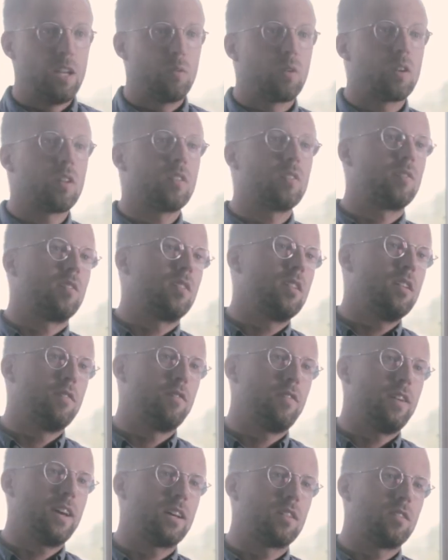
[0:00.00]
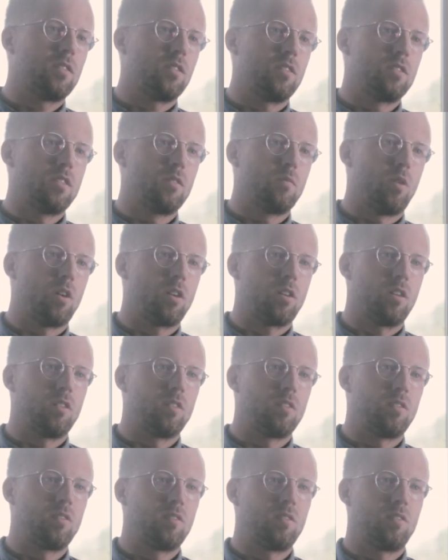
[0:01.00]
And what is the effect on the
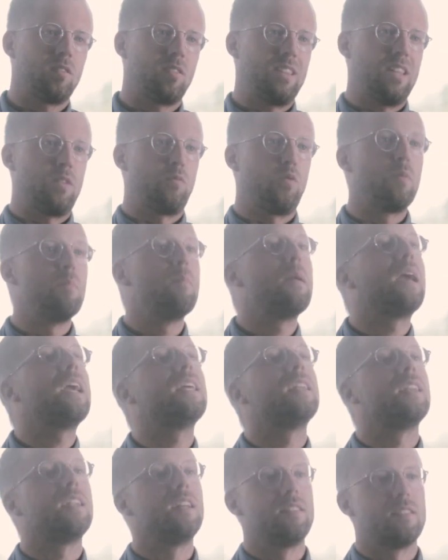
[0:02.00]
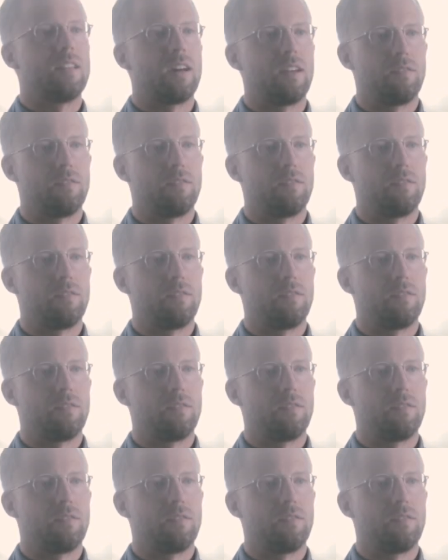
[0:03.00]
workers that remain in